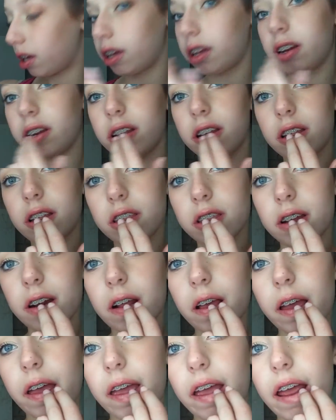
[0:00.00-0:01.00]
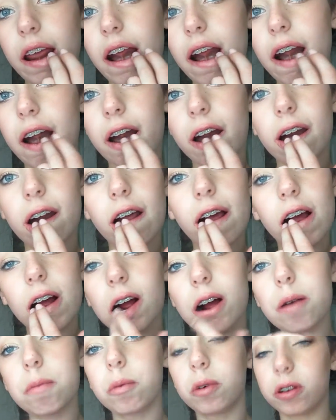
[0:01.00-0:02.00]
and it literally is
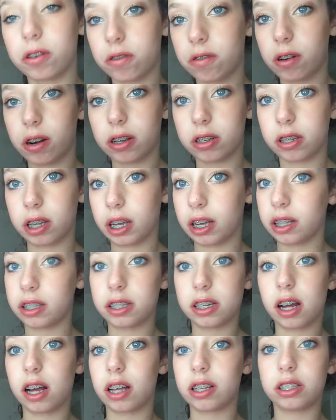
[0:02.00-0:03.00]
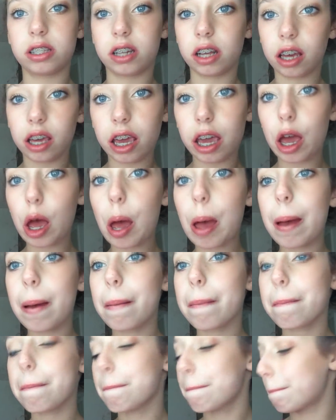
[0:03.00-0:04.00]
so moisturizing. It's not sticky.
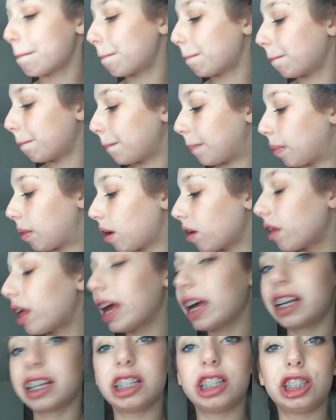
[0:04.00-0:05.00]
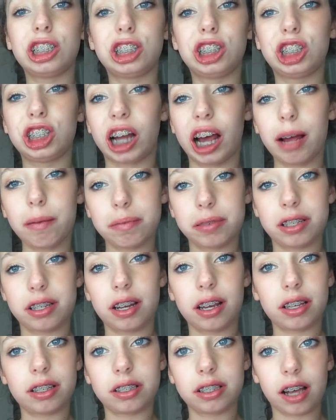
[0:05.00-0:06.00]
They're like
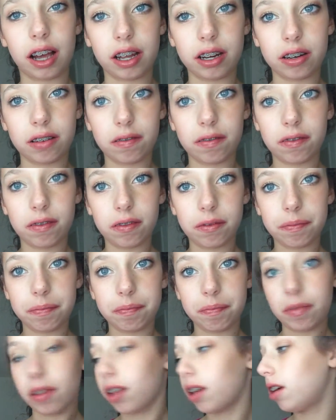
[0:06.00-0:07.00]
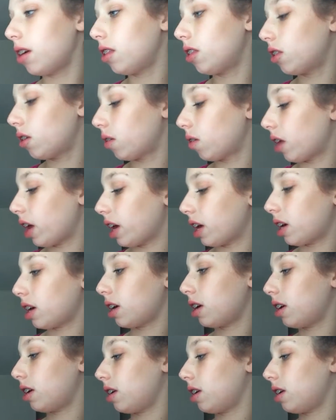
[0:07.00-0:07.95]
chapsticks, kind of. They're like